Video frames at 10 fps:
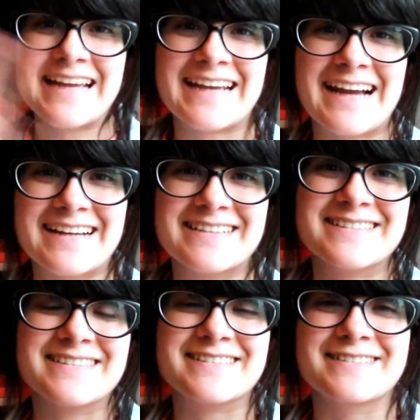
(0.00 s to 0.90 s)
Hey
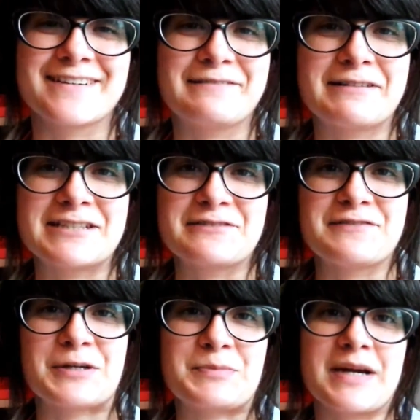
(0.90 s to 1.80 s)
guys! So I wanted to
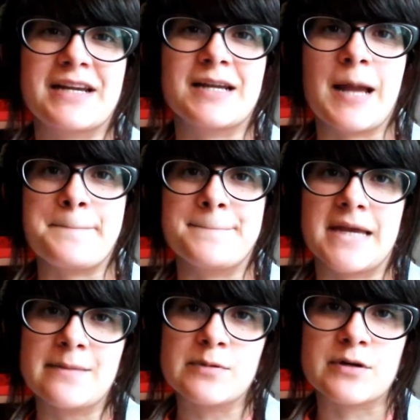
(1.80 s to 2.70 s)
film my
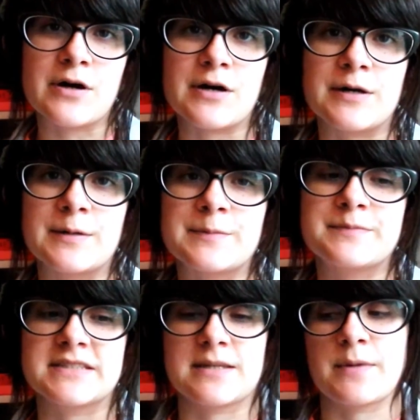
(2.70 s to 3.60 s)
May book haul
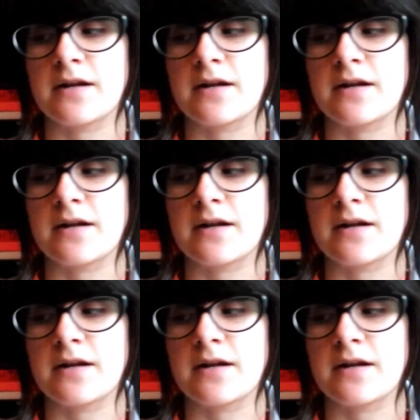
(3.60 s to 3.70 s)
because I